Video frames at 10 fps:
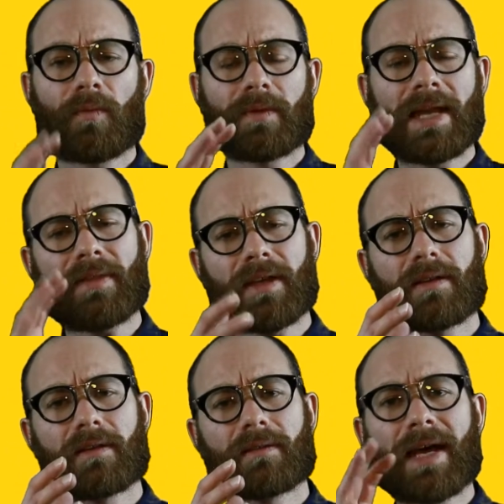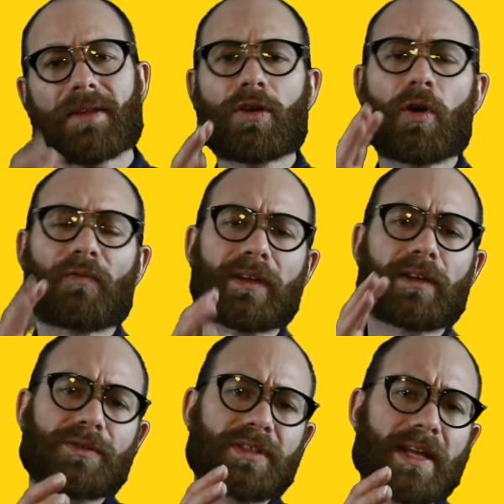now that you hopefully
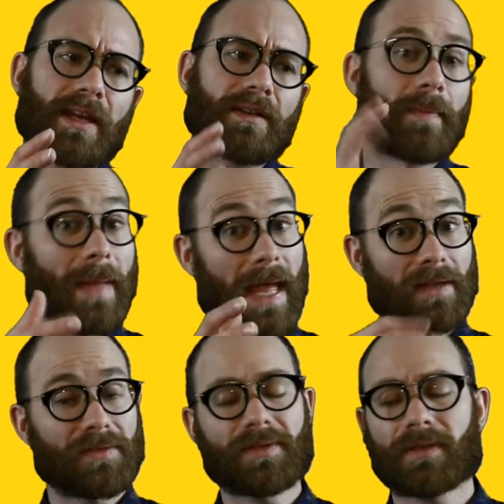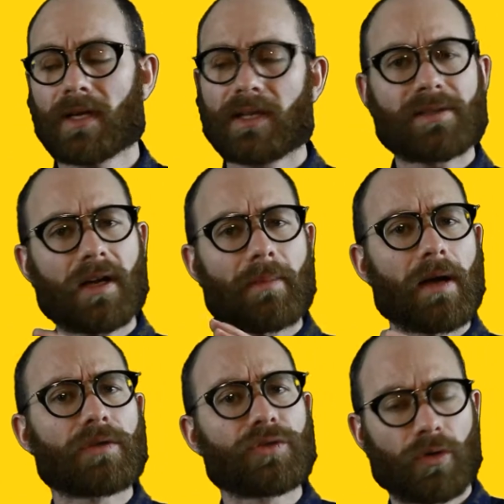understand demands, let's talk
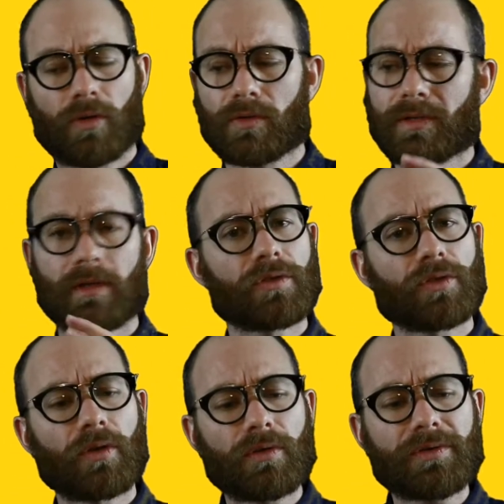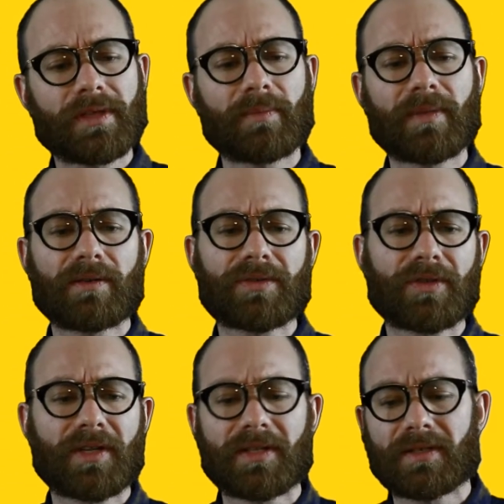about controls. The controls can be
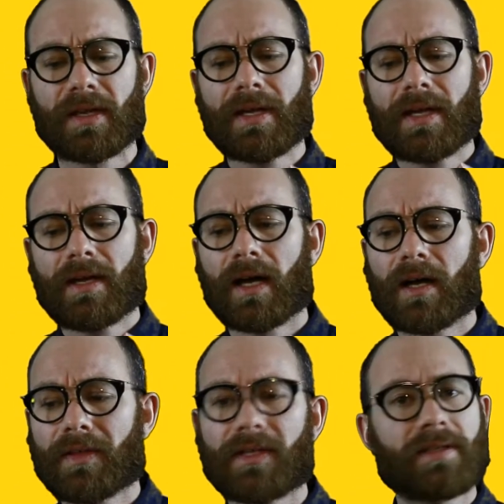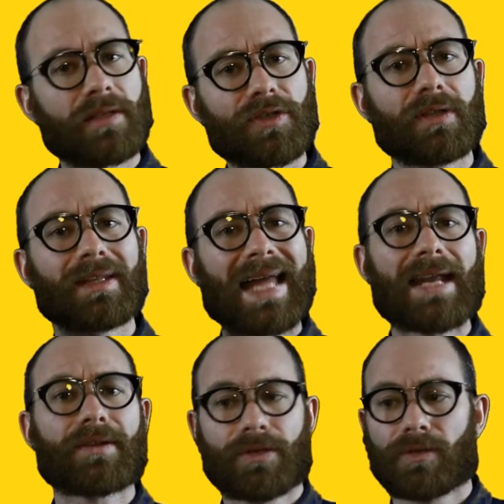understood as the decision
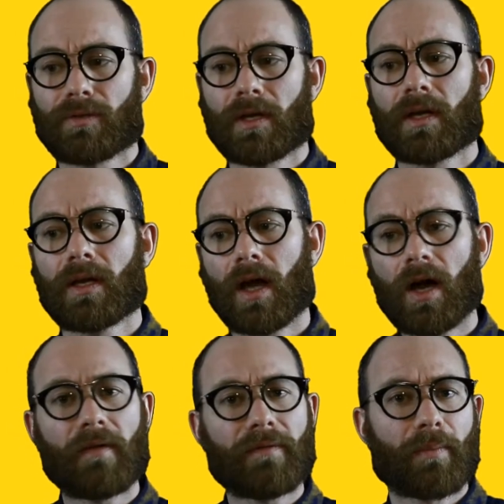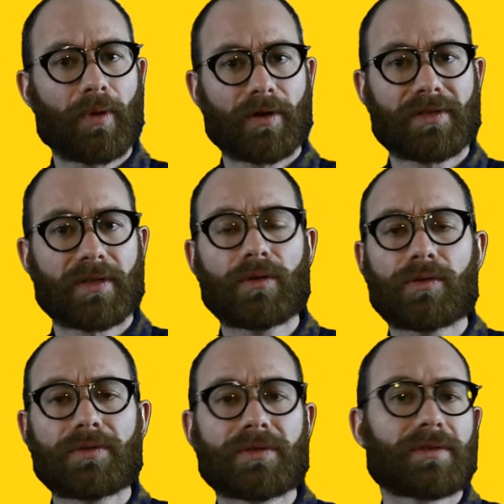latitude of the person
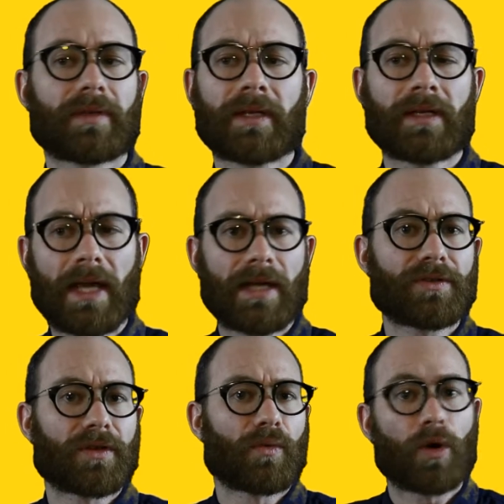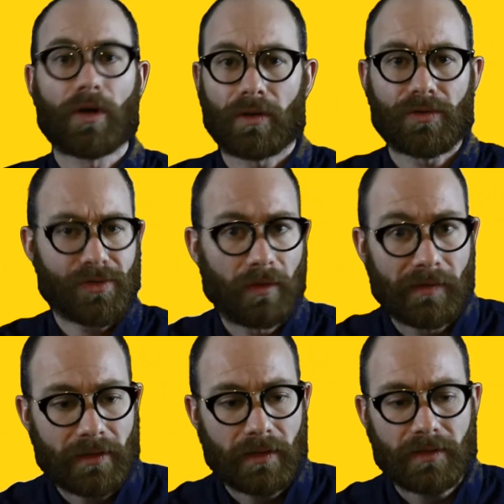who's engaged in work or
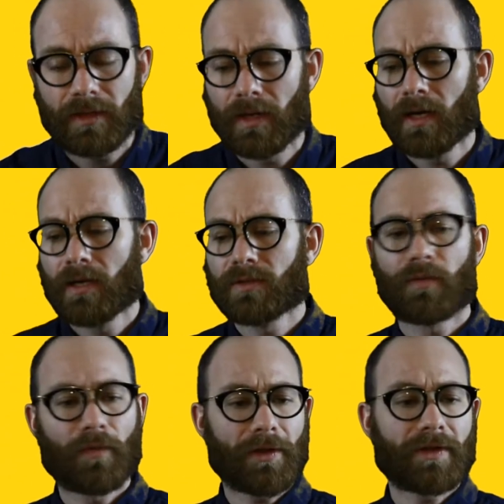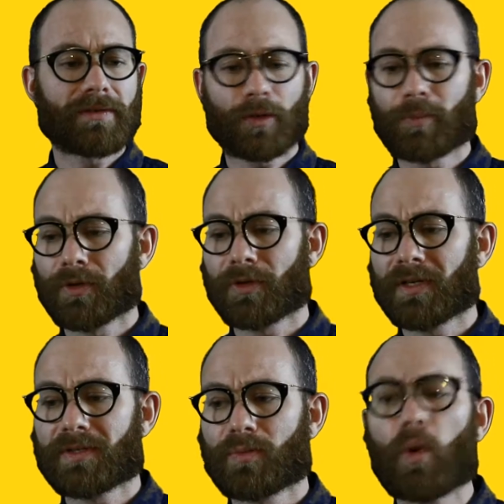services. So for the interpreter,
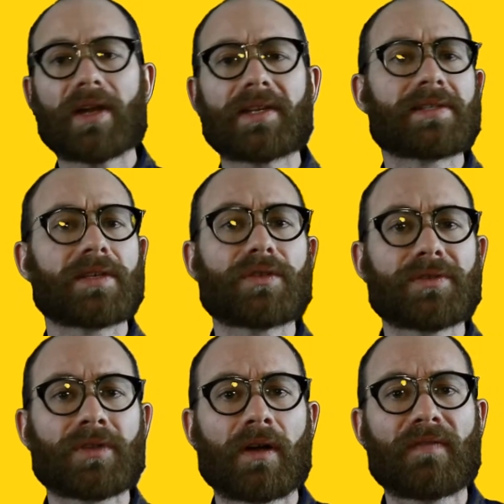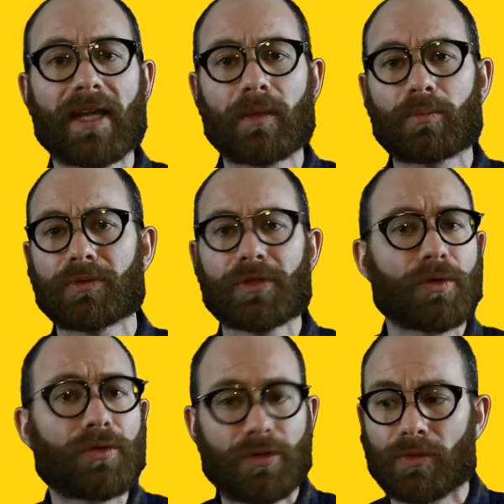it's what decisions are available
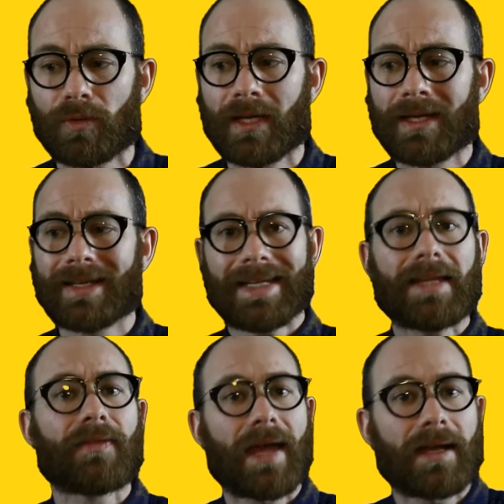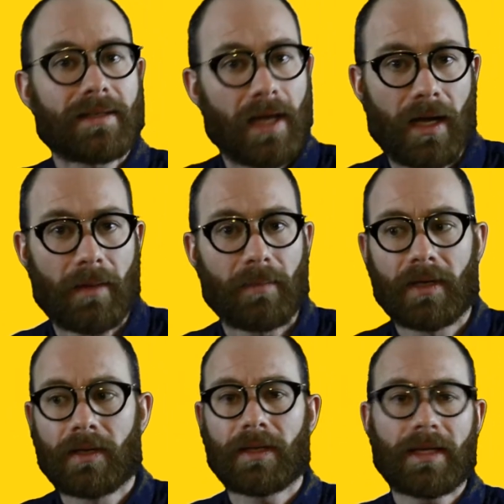to you in that time,
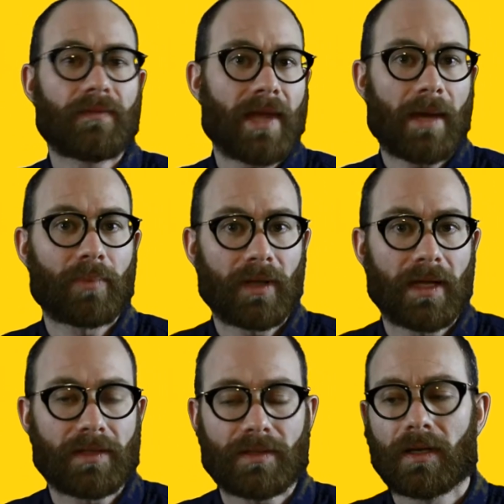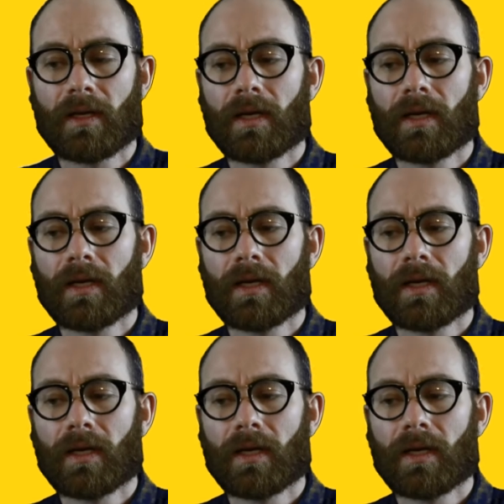in that place.